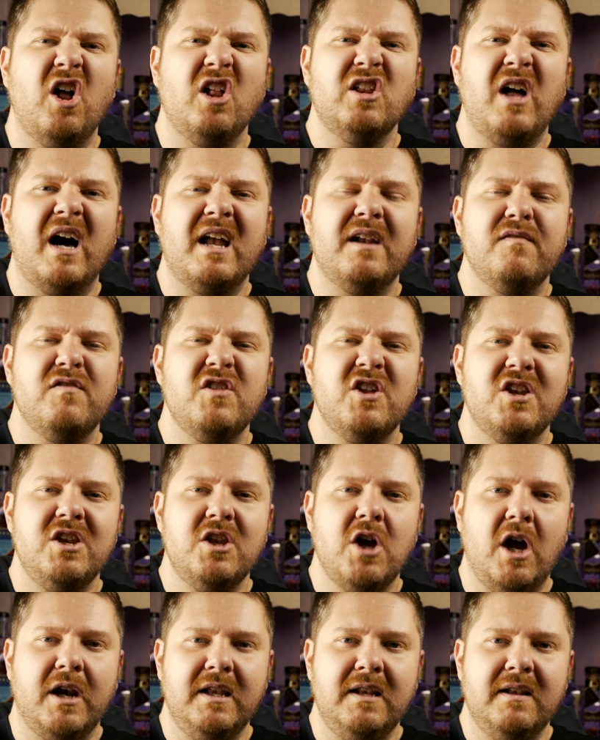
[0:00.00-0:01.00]
A lot of the
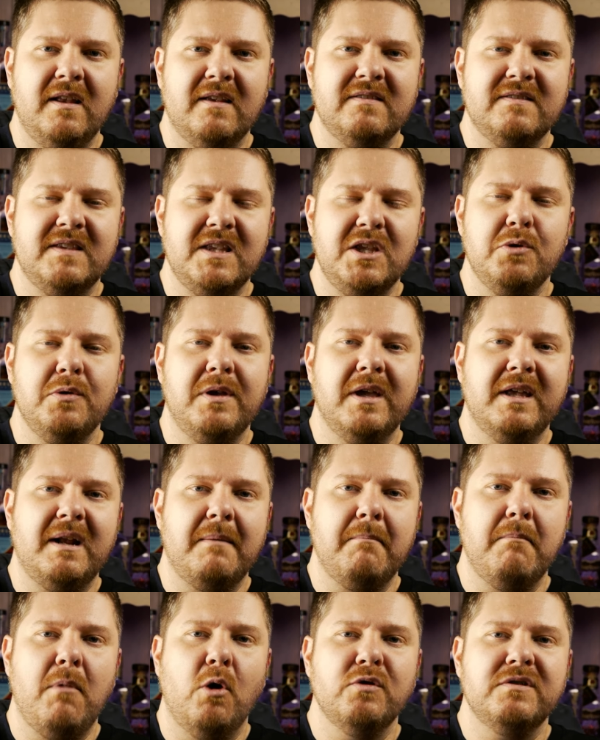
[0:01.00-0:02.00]
nuttiness that you get
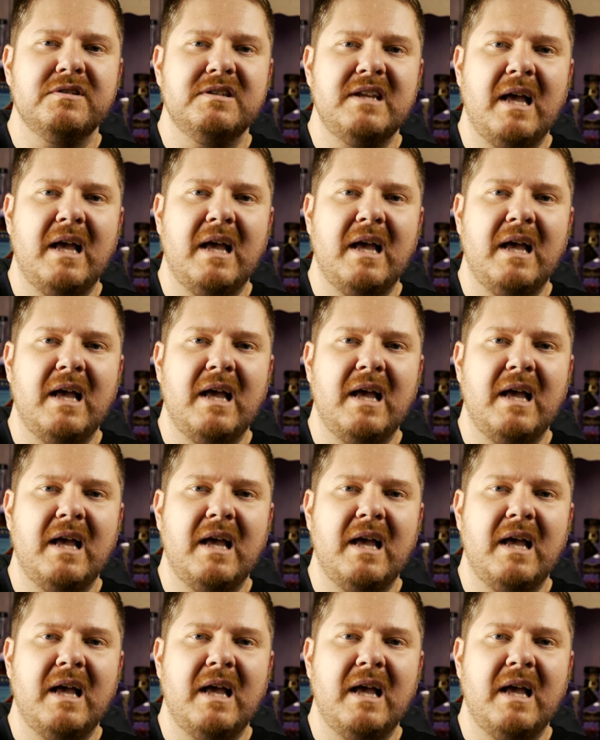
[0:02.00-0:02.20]
on most